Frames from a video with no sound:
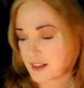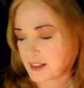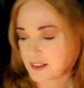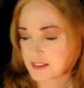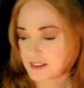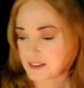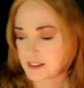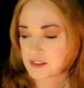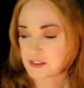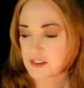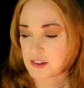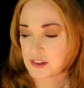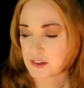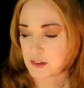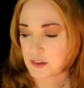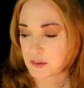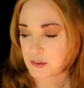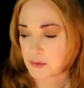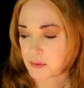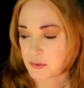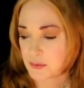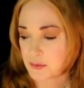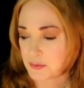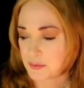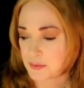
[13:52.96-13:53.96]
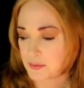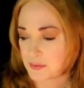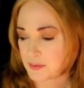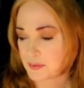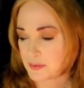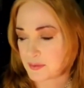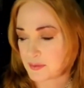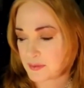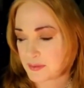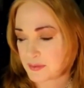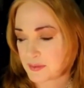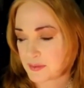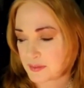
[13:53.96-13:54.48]
So
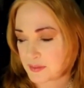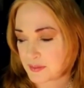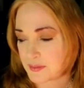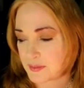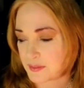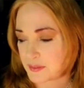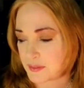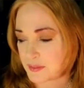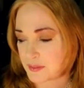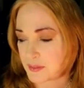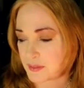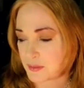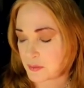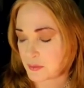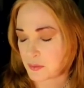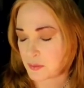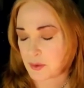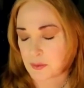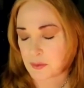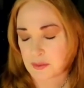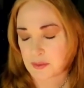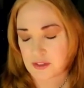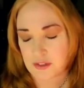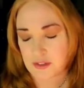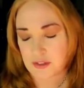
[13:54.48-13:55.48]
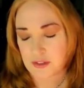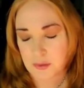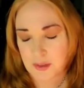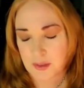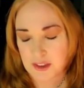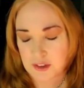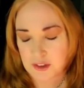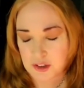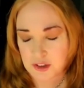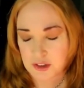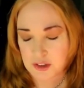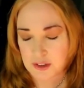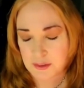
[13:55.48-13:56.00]
what was the
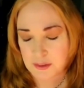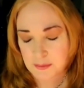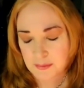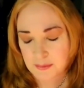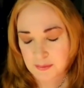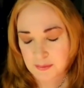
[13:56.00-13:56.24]
question?